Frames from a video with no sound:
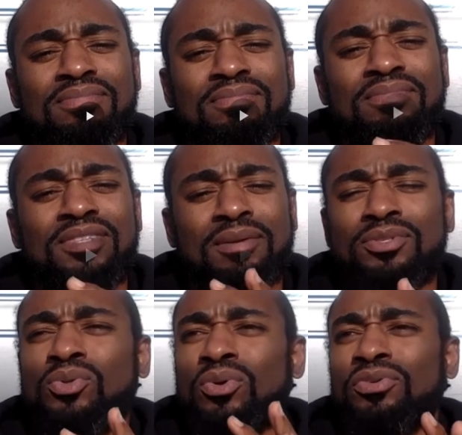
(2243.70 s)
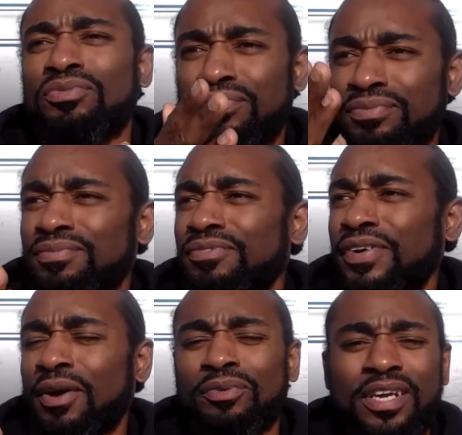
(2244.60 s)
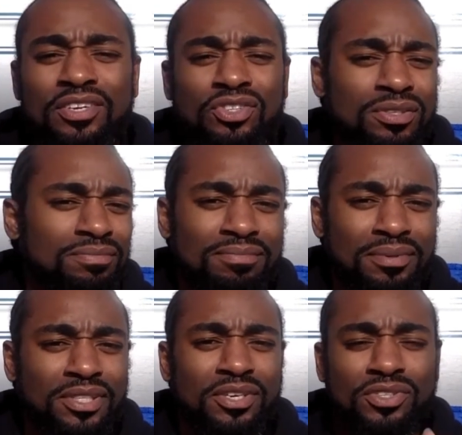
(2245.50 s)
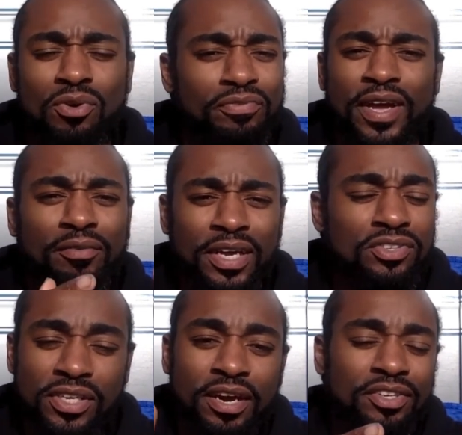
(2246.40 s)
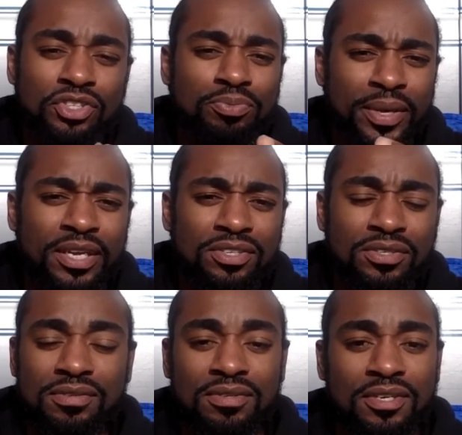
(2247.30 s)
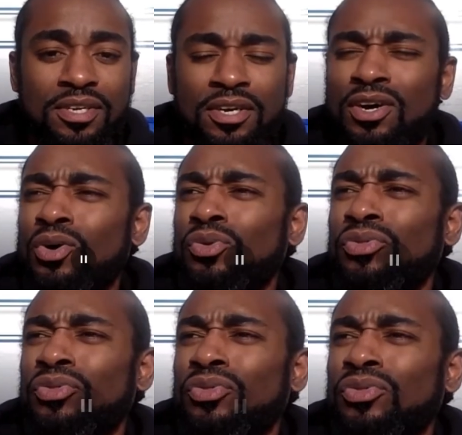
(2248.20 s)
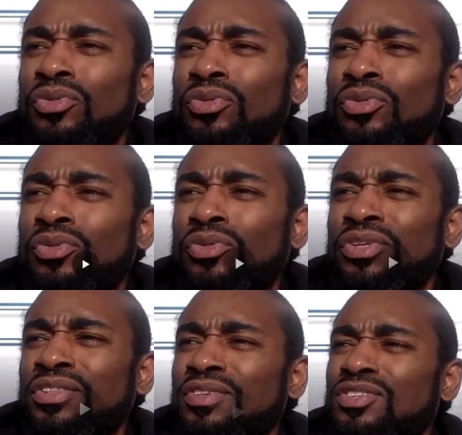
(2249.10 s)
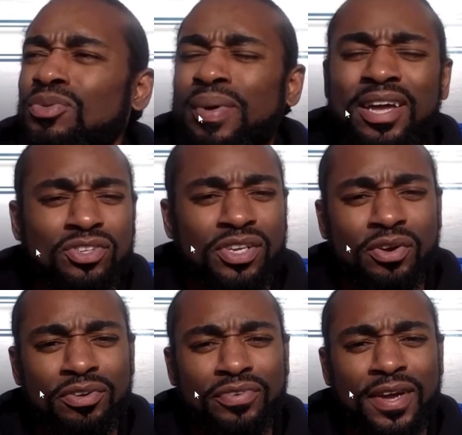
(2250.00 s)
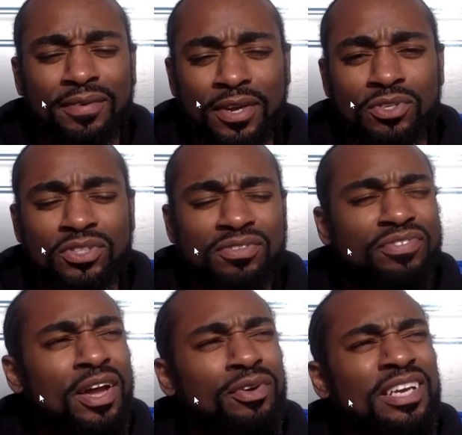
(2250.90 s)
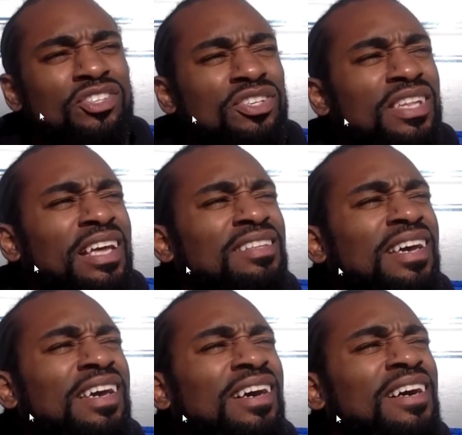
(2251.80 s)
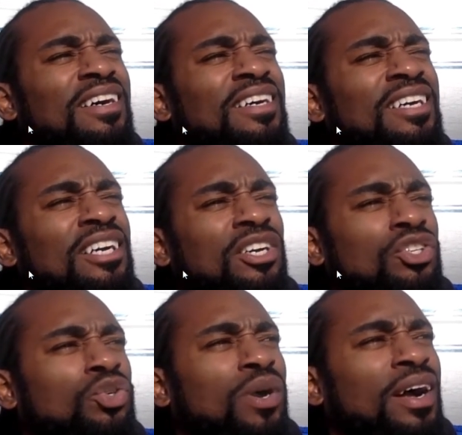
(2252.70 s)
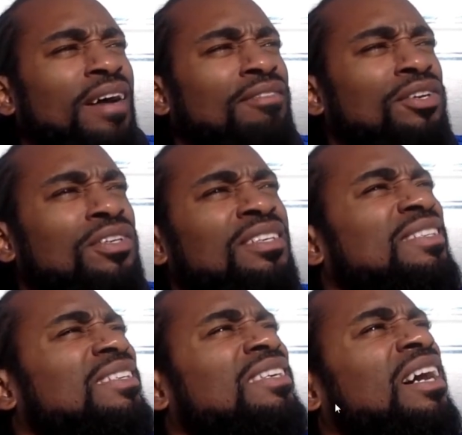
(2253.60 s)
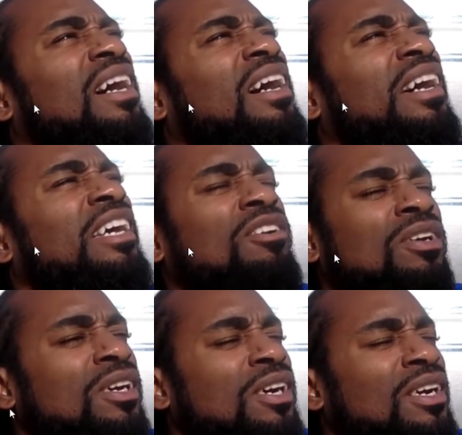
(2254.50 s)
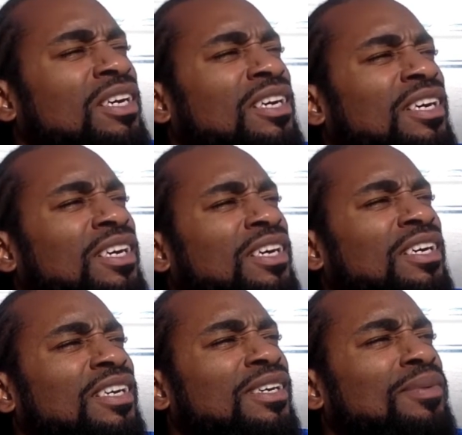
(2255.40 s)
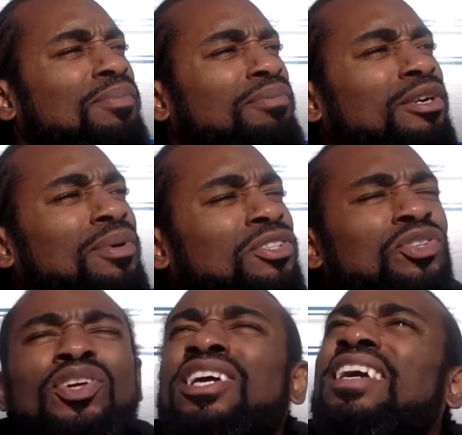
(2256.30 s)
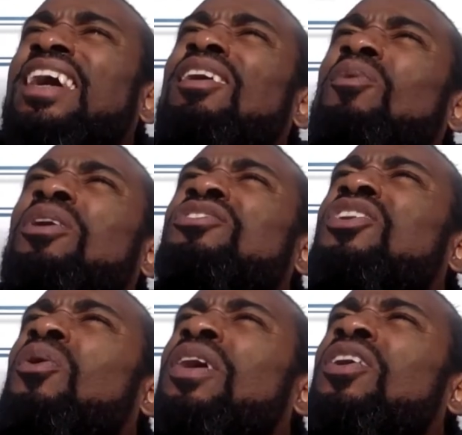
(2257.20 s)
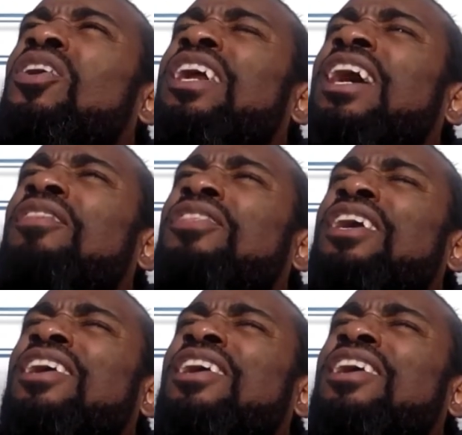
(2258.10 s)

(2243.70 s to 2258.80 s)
Some sort of foundation, but there's no foundation out in space other than within this imaginary foundation foundation that they uh, contrived, uh, and pretty much looking at what's going on out there